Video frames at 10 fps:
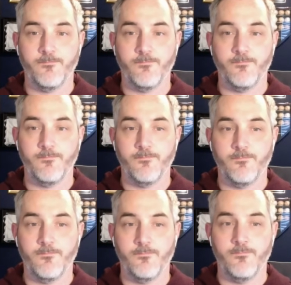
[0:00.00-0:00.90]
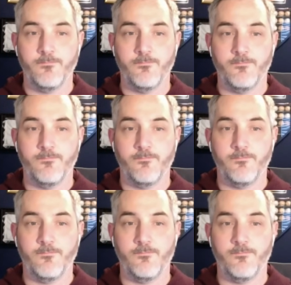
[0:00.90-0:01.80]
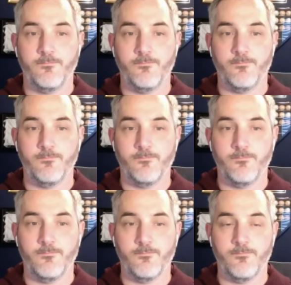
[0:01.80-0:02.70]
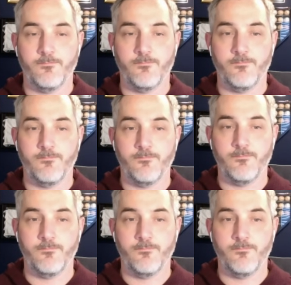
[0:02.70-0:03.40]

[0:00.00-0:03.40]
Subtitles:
[no speech]